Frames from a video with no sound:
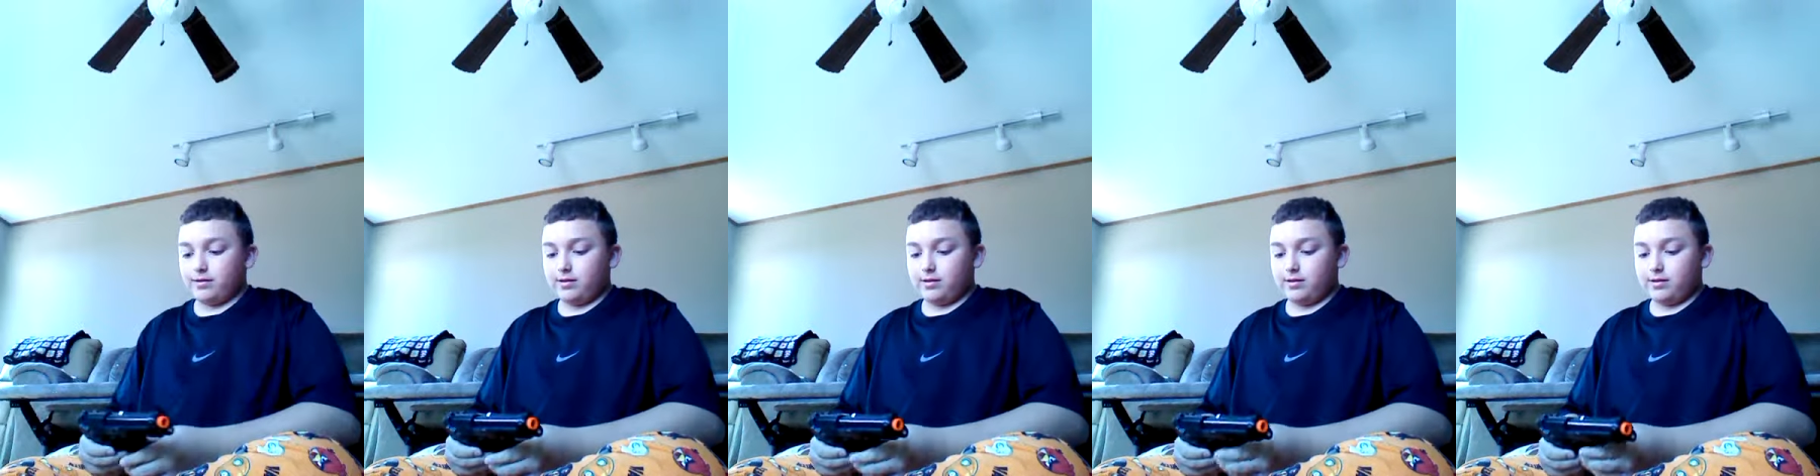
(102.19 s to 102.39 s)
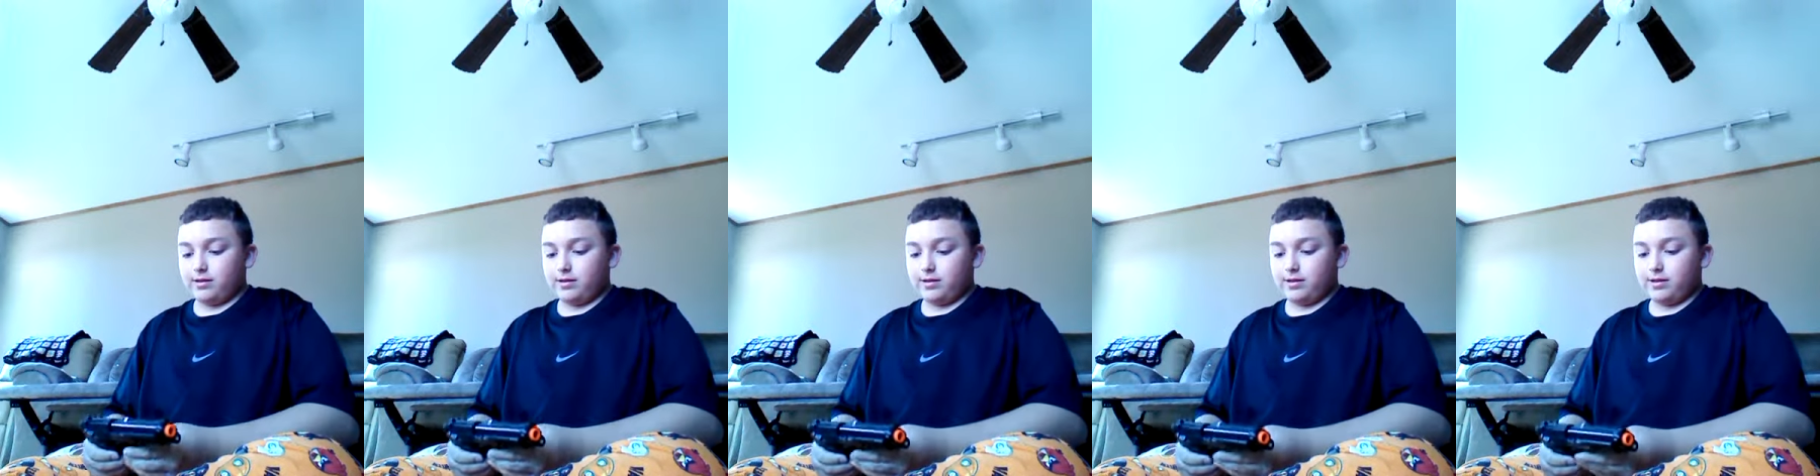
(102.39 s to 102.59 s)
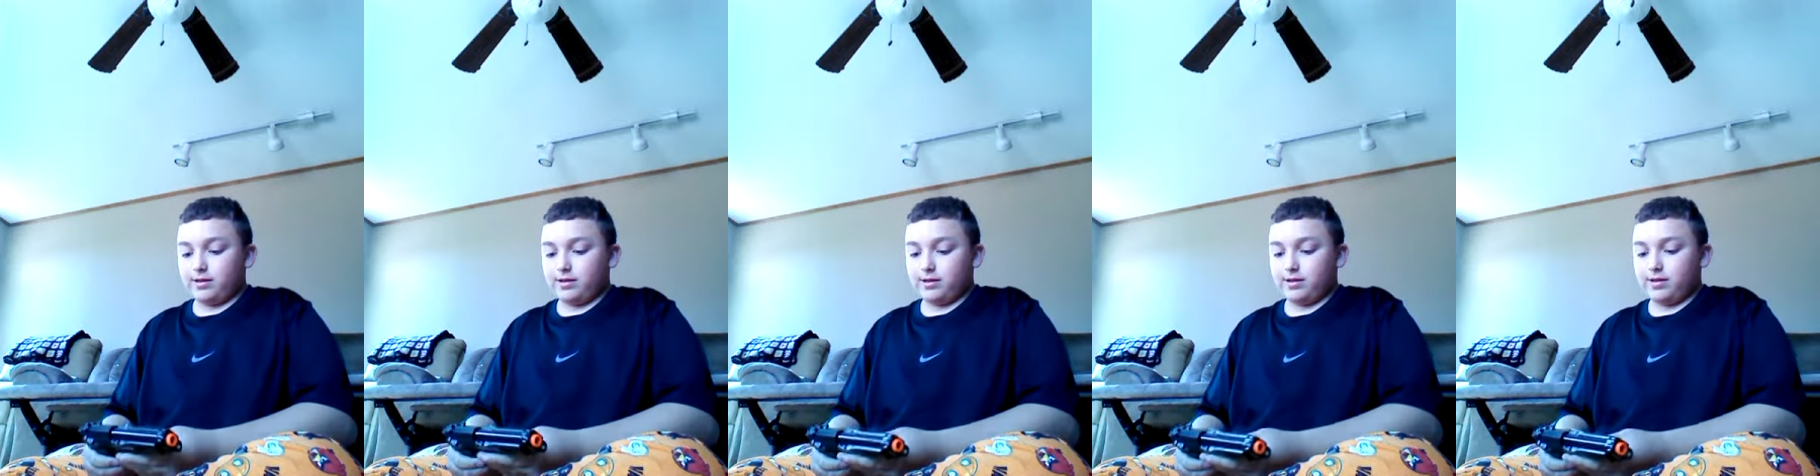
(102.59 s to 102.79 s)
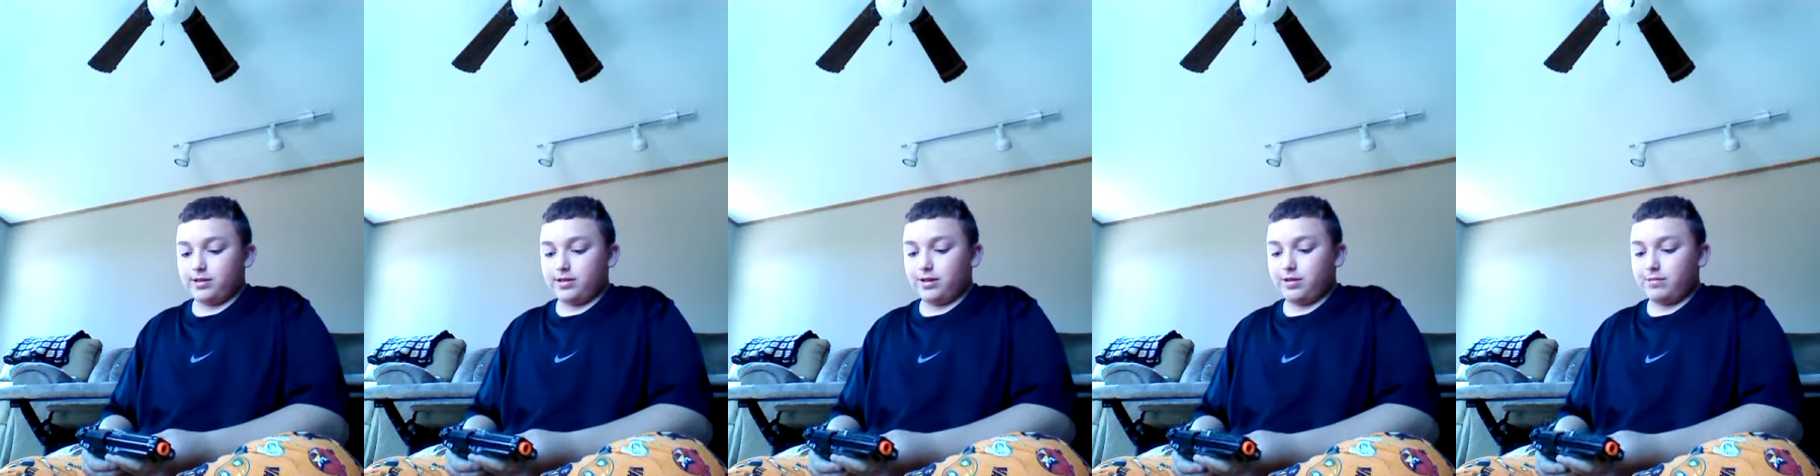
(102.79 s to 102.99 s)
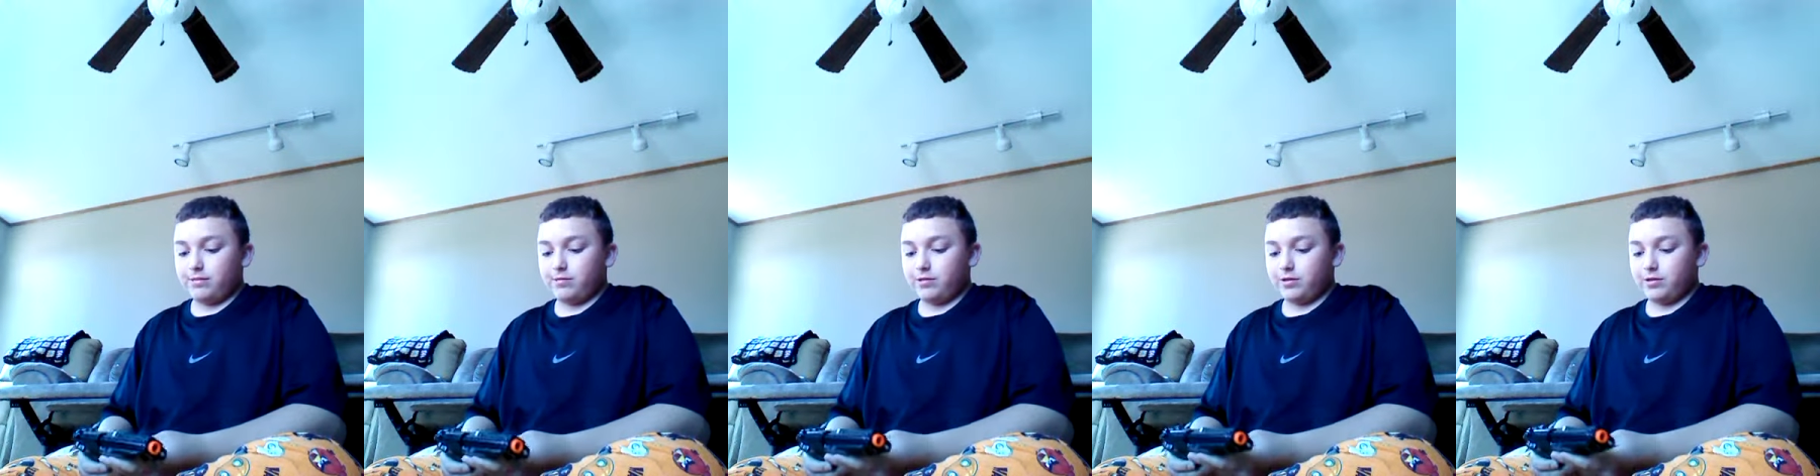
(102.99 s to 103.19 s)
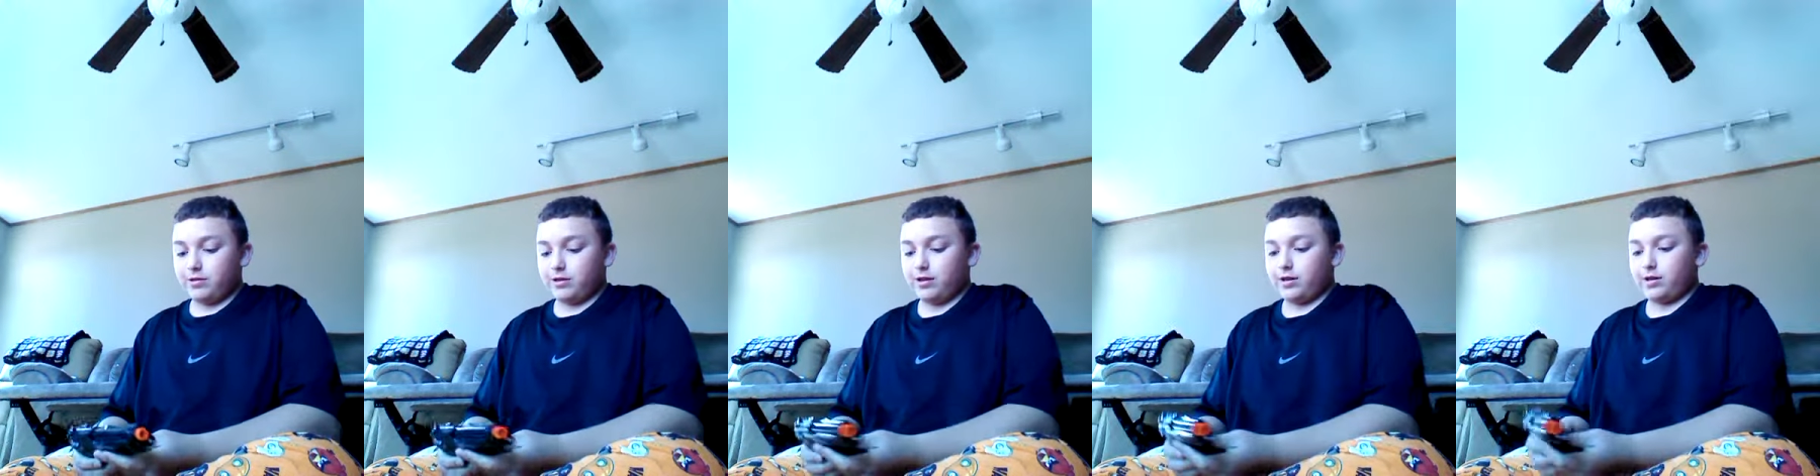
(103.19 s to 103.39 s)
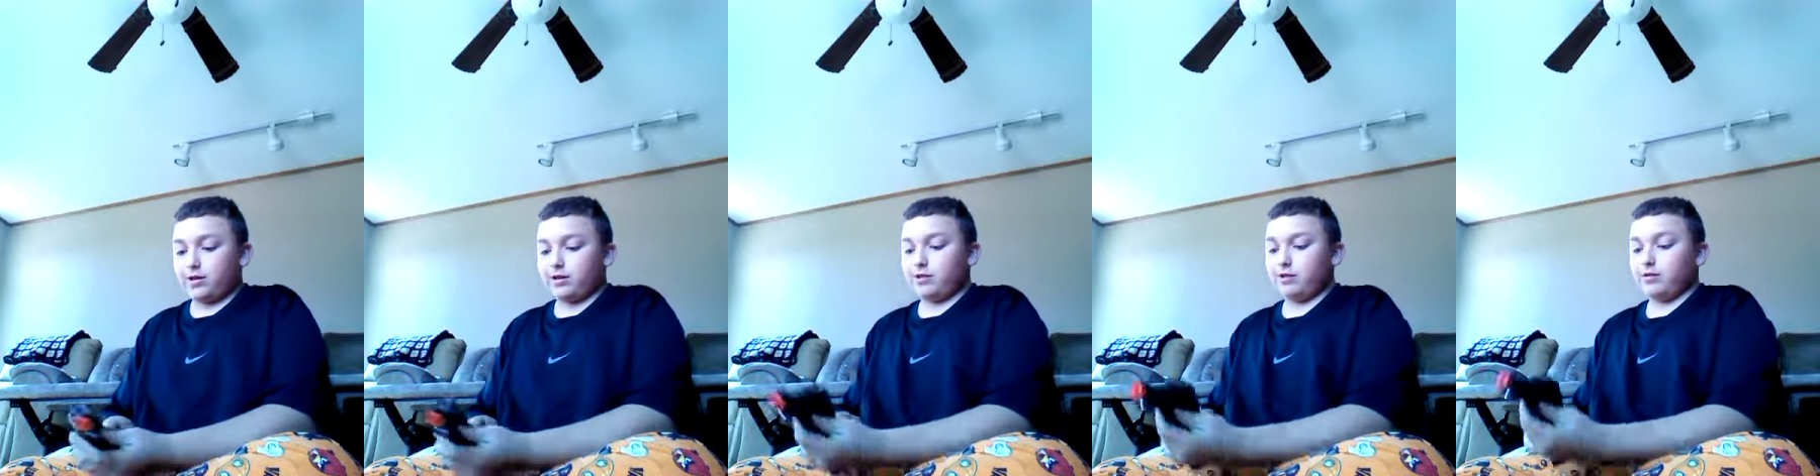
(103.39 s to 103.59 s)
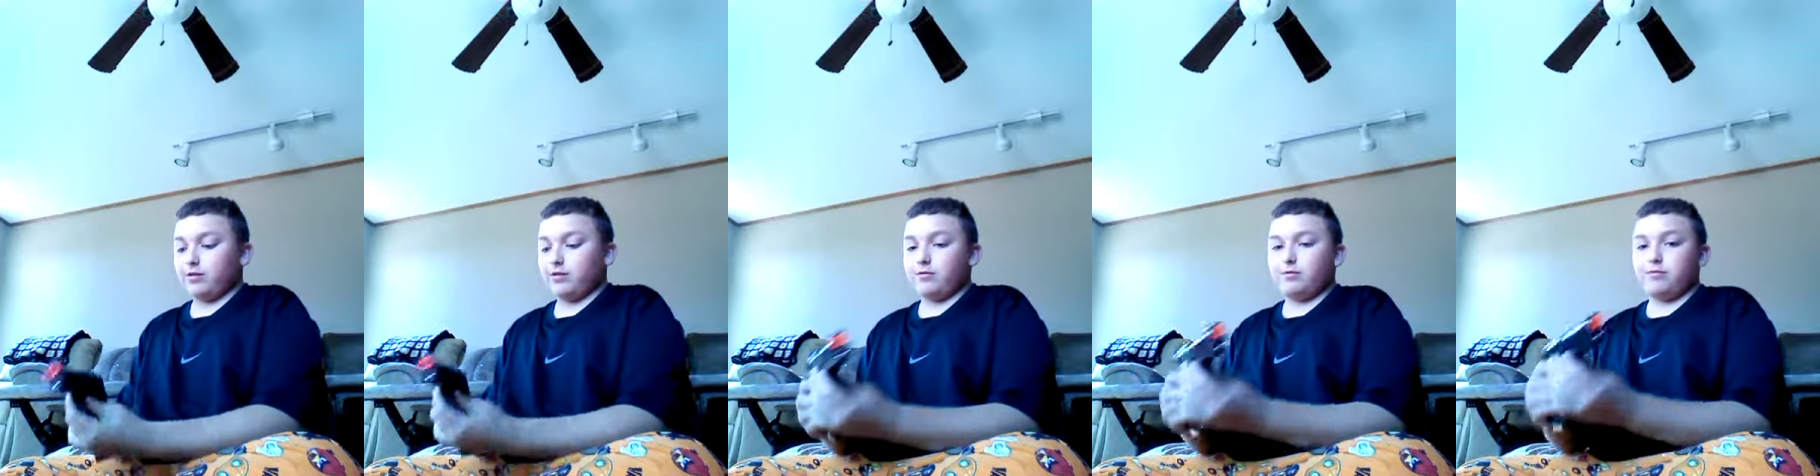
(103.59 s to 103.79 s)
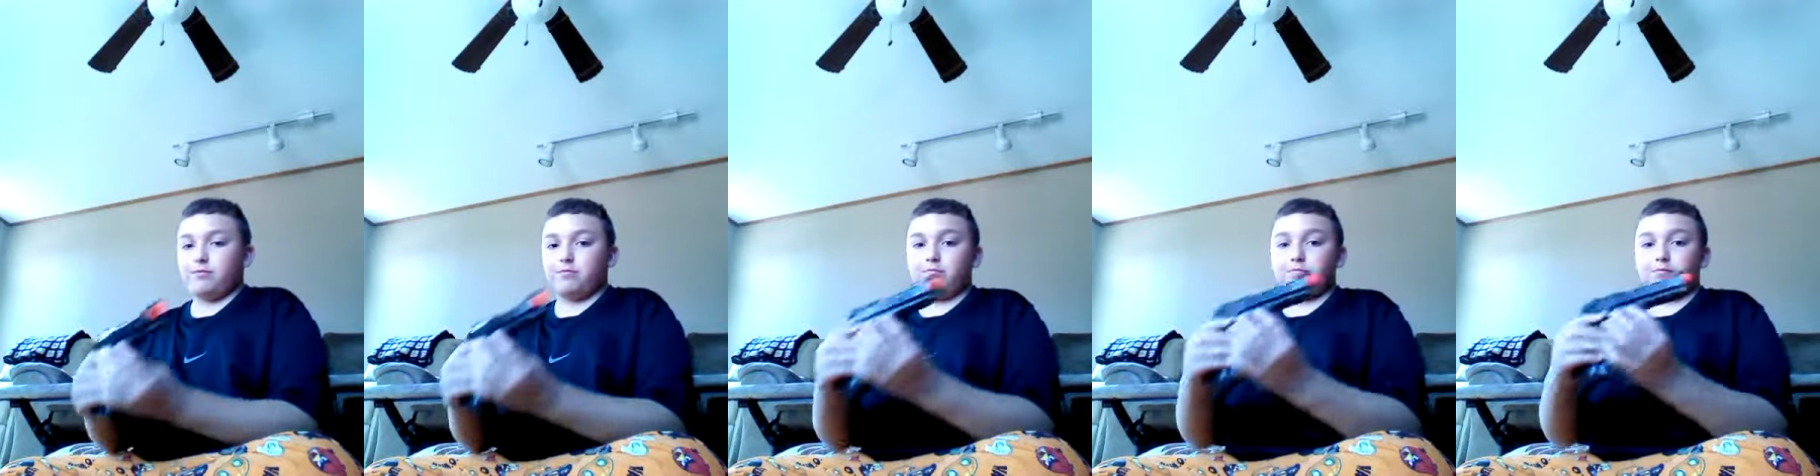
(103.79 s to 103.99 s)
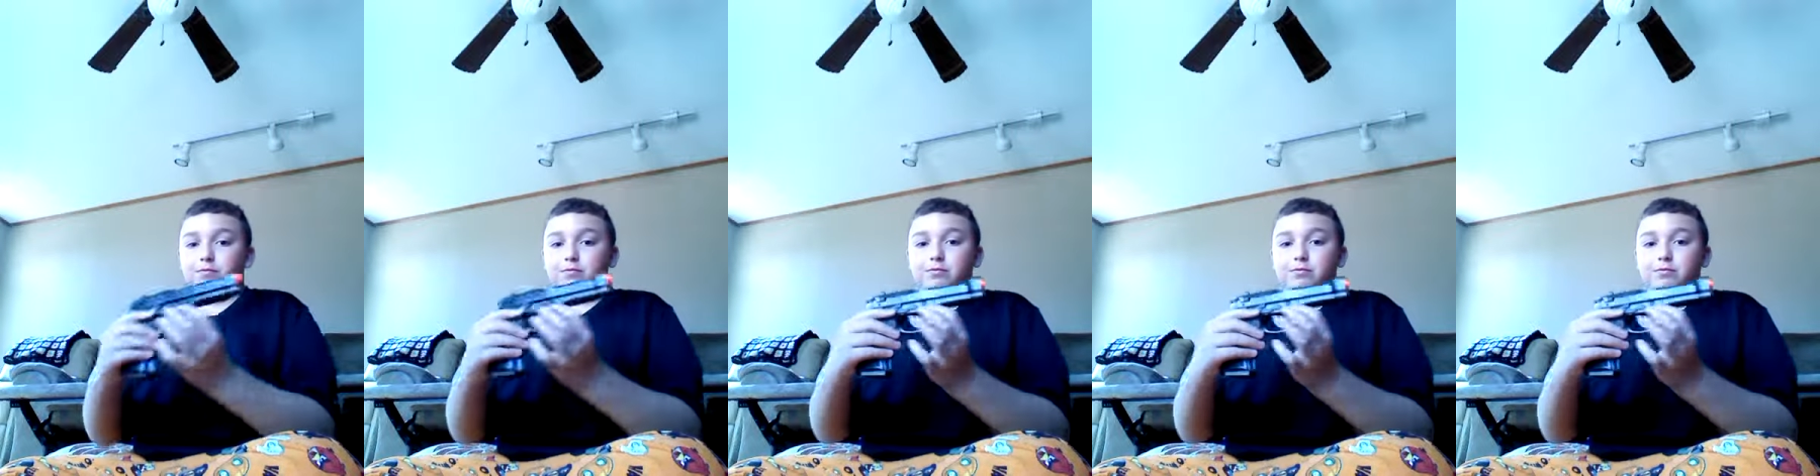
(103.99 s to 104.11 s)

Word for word: To disassemble the gun, you